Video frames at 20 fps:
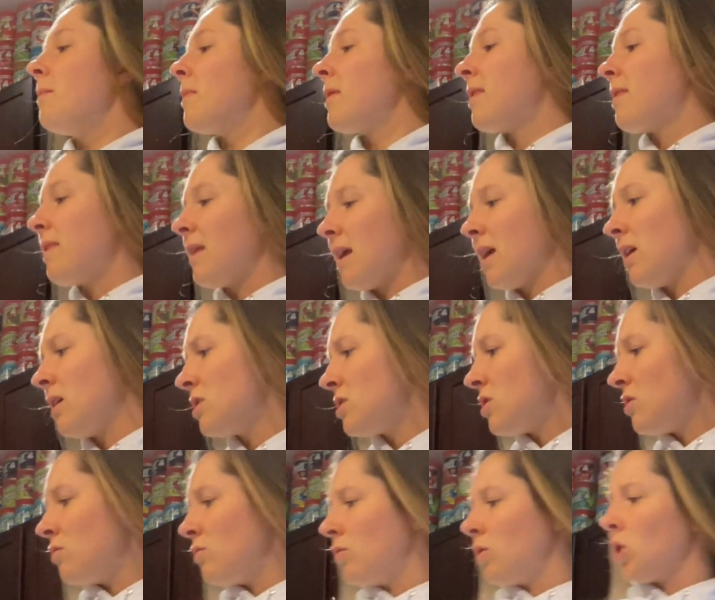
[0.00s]
things
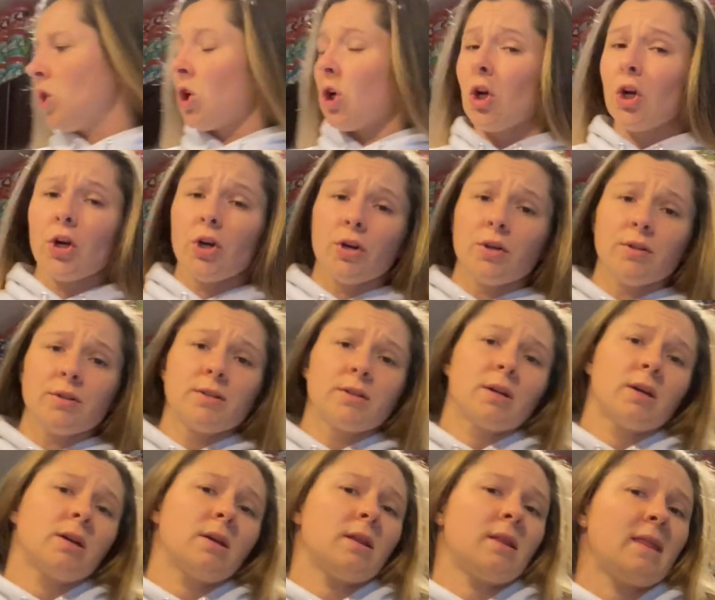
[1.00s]
you learned
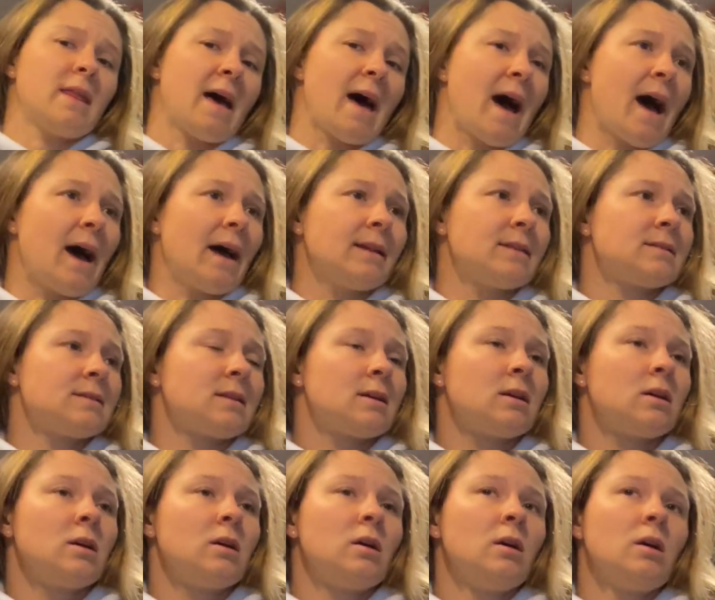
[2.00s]
that
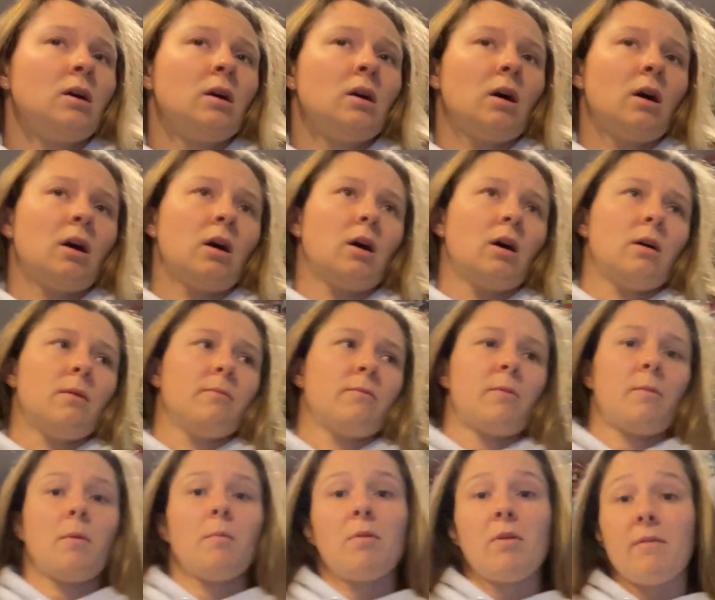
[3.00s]
from
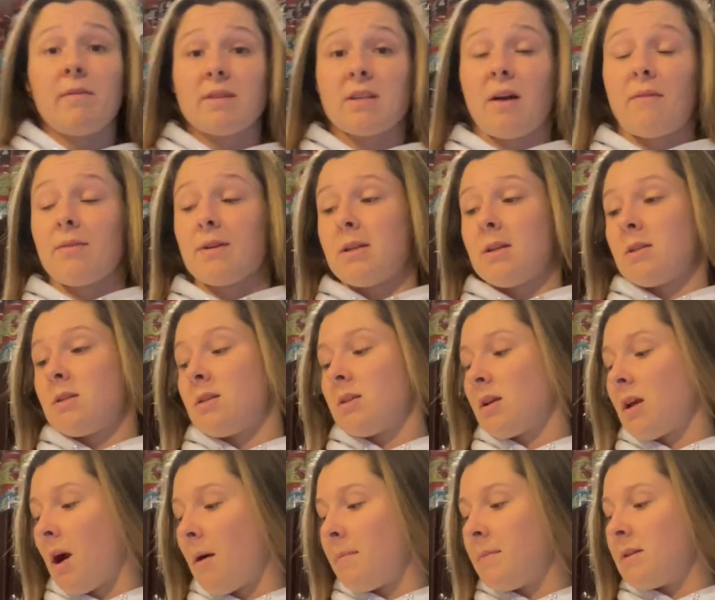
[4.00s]
your previous
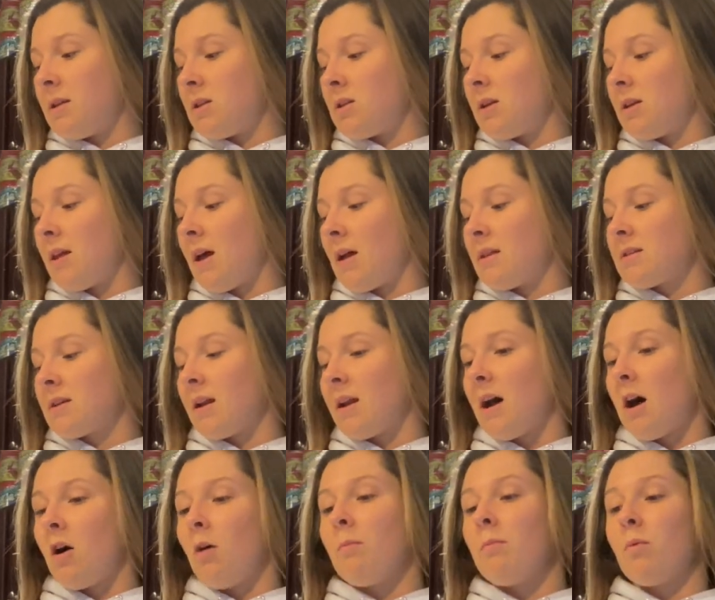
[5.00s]
competition that's going to
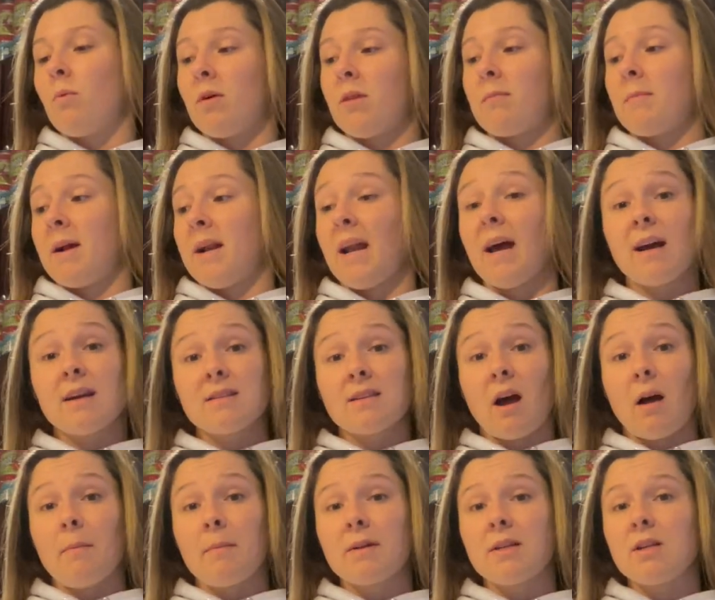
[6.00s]
help with my next
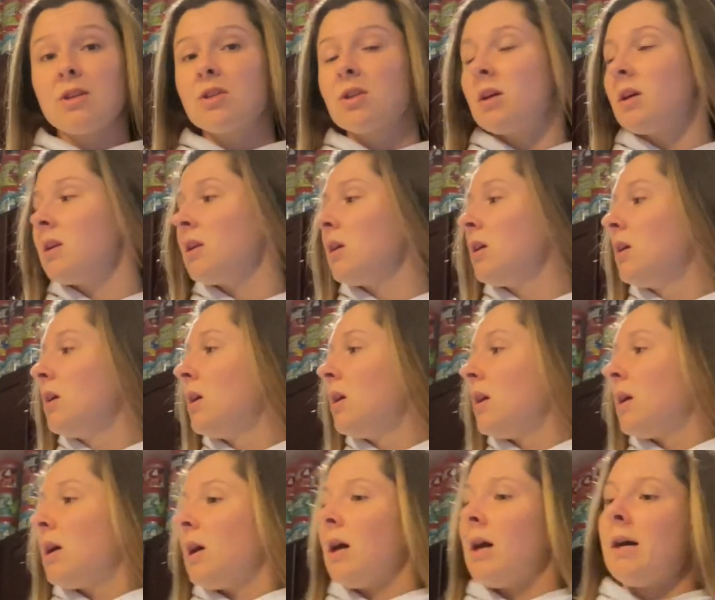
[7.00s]
competition?
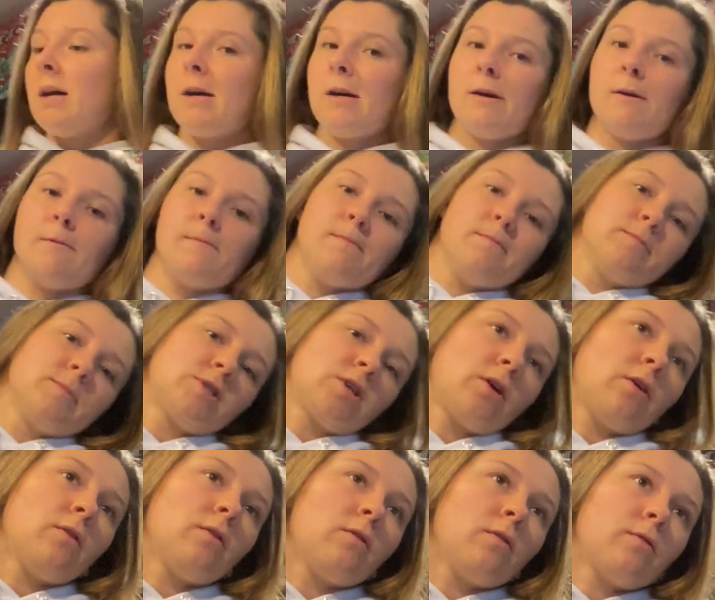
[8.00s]

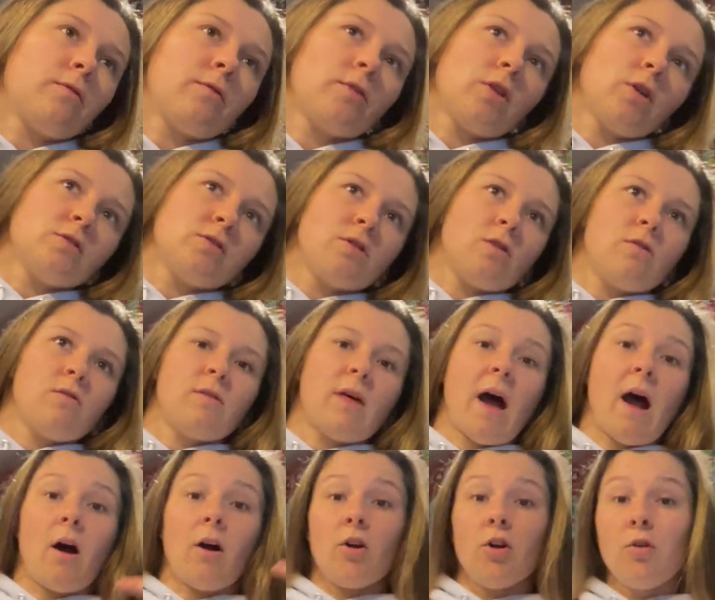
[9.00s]
So for those of you
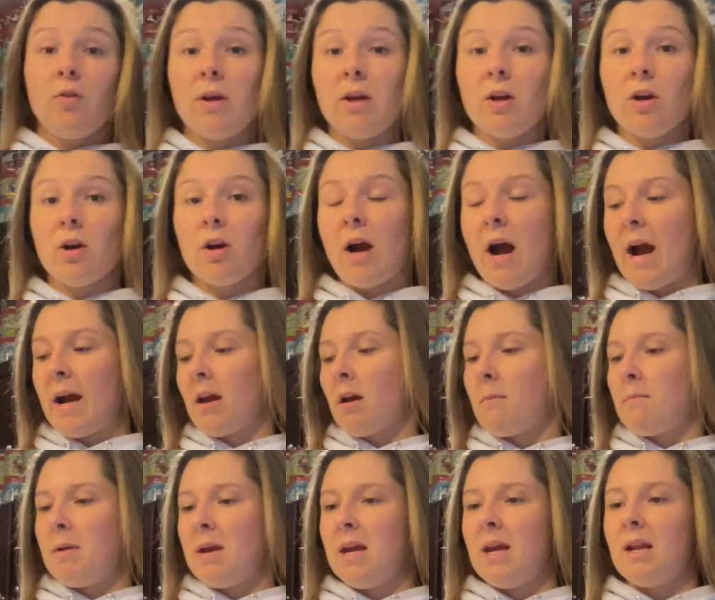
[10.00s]
that are new here, I
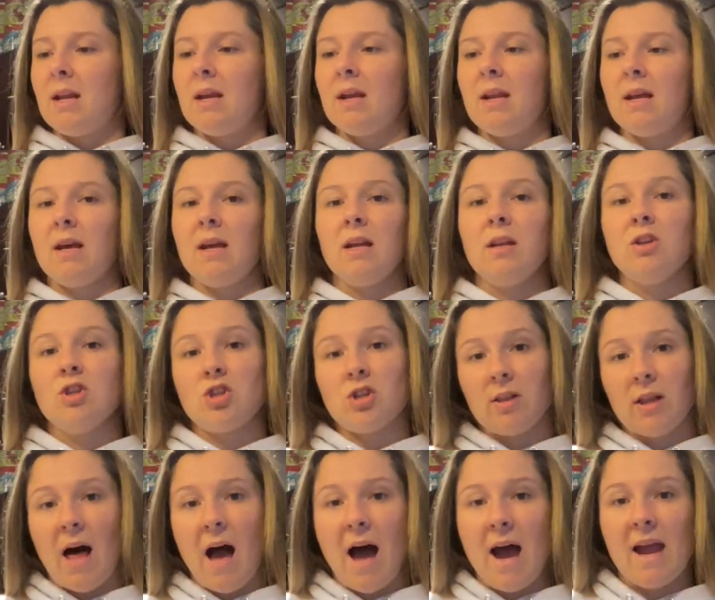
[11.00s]
competed in
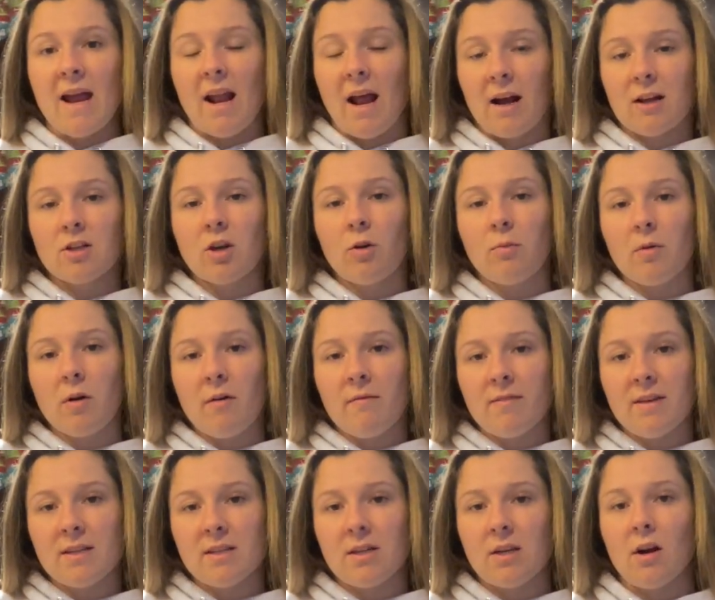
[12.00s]
July and October of
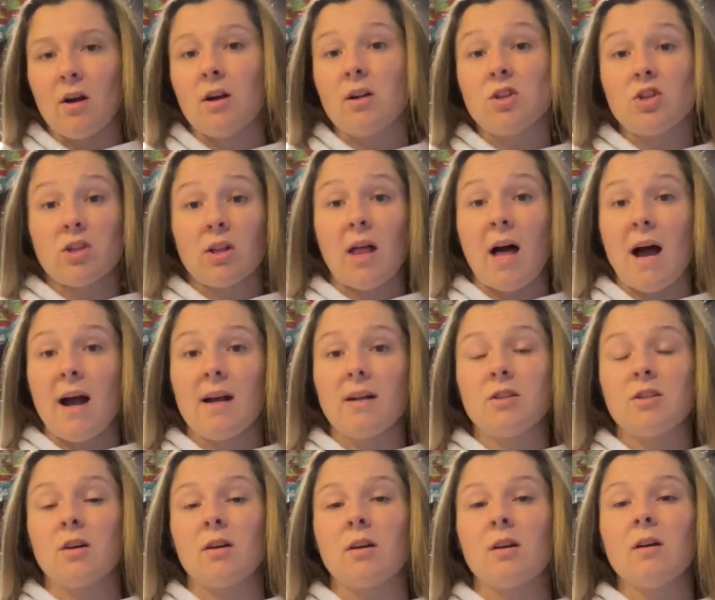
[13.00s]
this year. In July, I
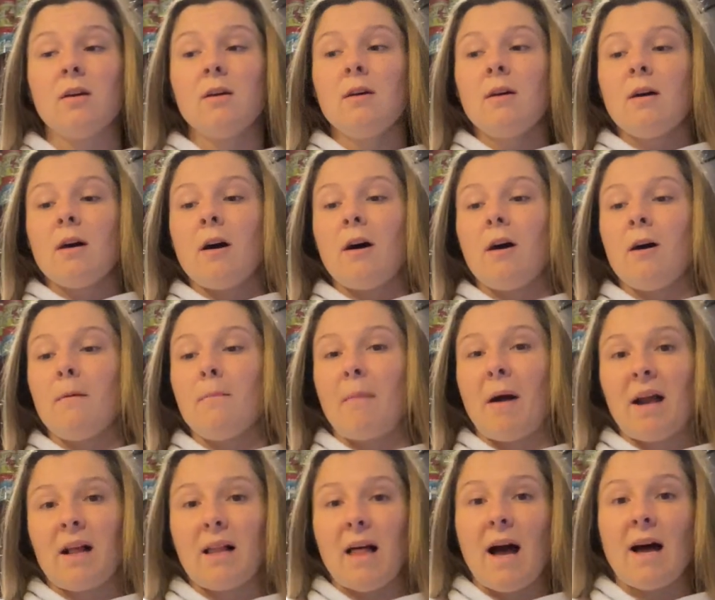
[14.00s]
took my
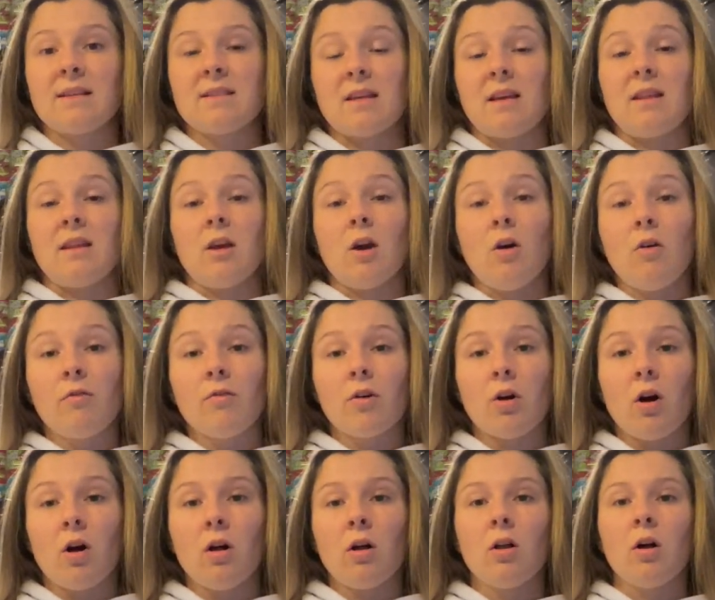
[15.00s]
class in the
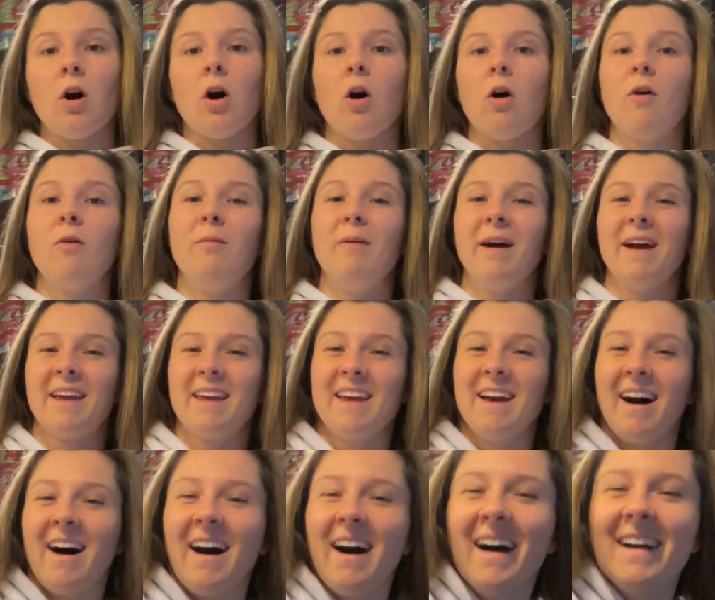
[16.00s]
overall. Oh my
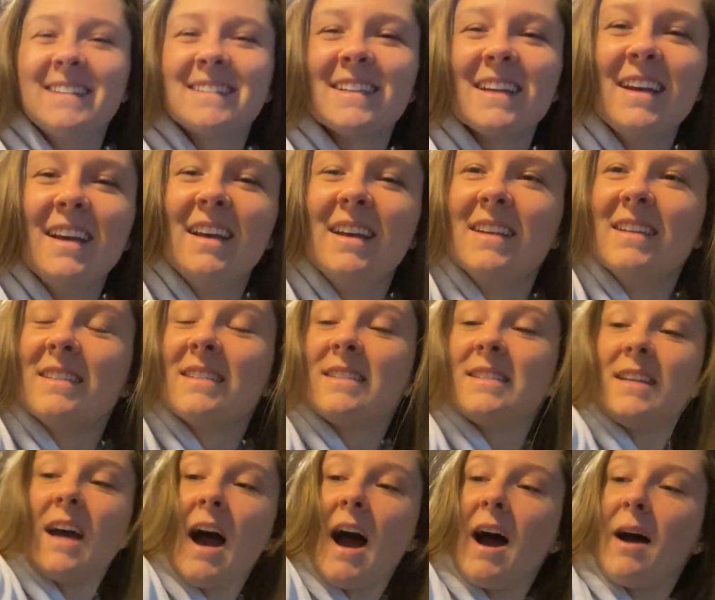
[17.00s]
gosh,
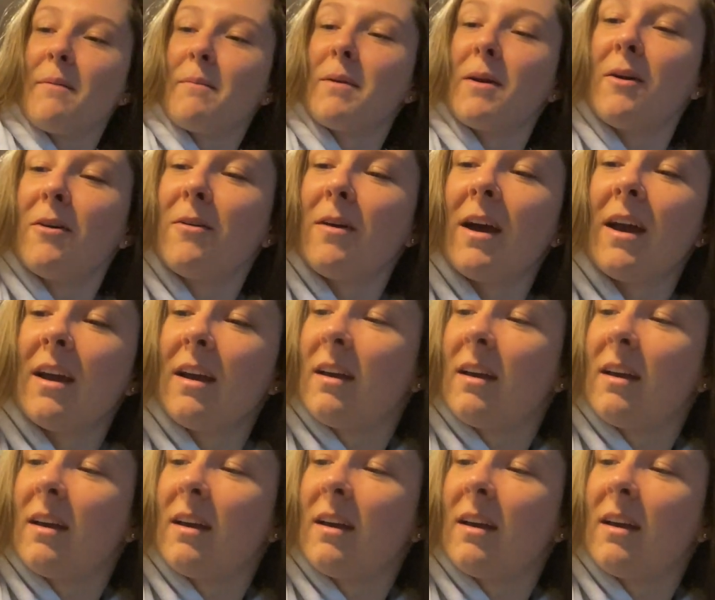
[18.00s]
stop, go away.